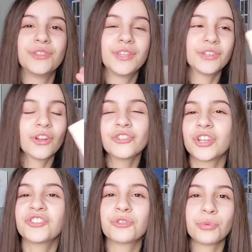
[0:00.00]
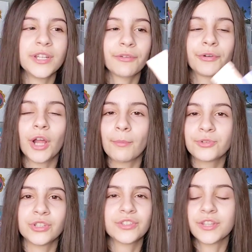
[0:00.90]
These are just three different
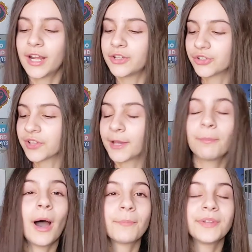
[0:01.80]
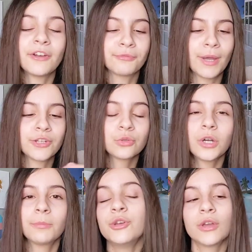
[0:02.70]
options that I just, like, popped out of my
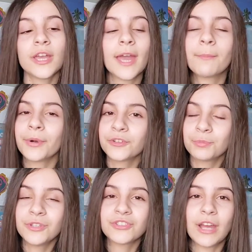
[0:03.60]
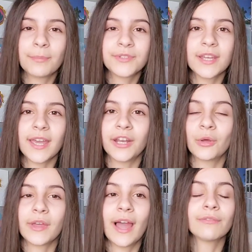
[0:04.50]
drawer. You can get Burt's Bees chapstick. I know
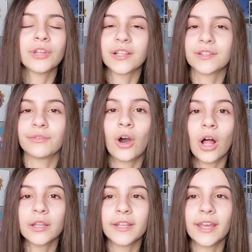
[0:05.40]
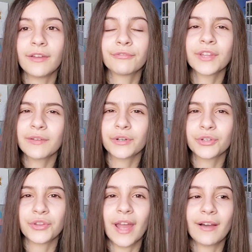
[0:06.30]
they have lots of holiday
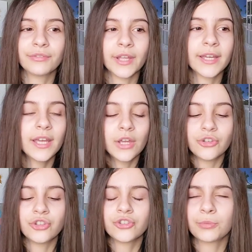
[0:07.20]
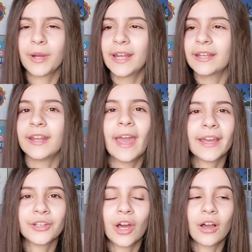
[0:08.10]
flavors. They have, like, gingerbread and
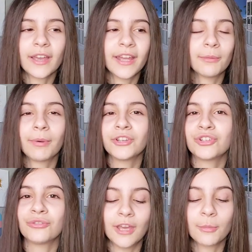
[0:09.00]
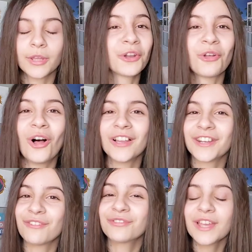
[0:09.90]
eggnog and a bunch of yummy little
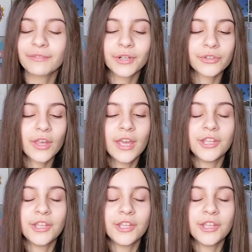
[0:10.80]
holiday flavors.